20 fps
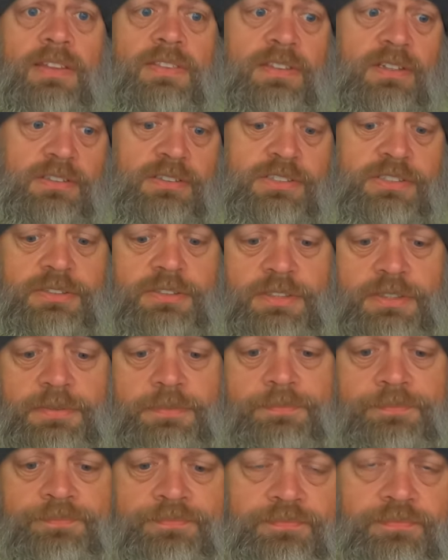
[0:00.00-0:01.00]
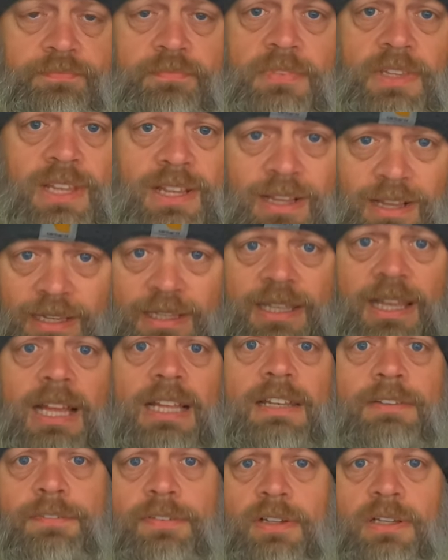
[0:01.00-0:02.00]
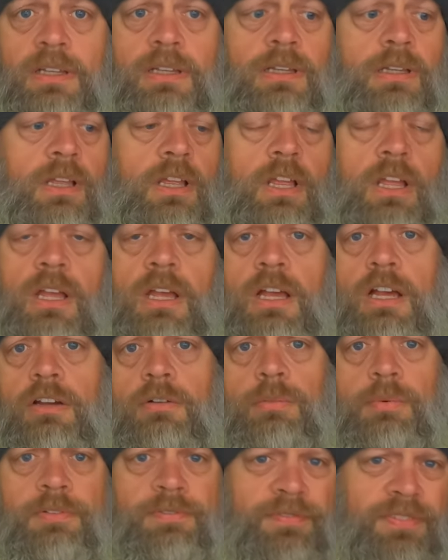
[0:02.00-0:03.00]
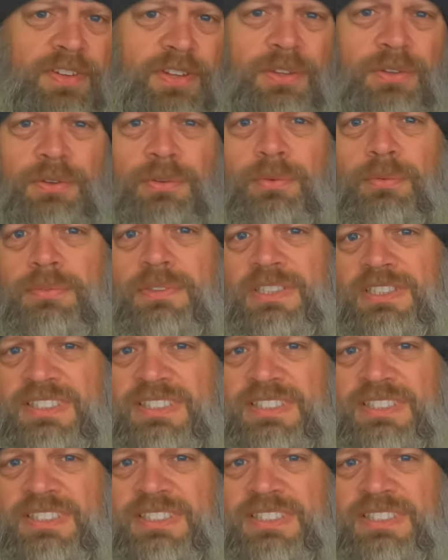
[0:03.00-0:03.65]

it out there to you. Kind of a review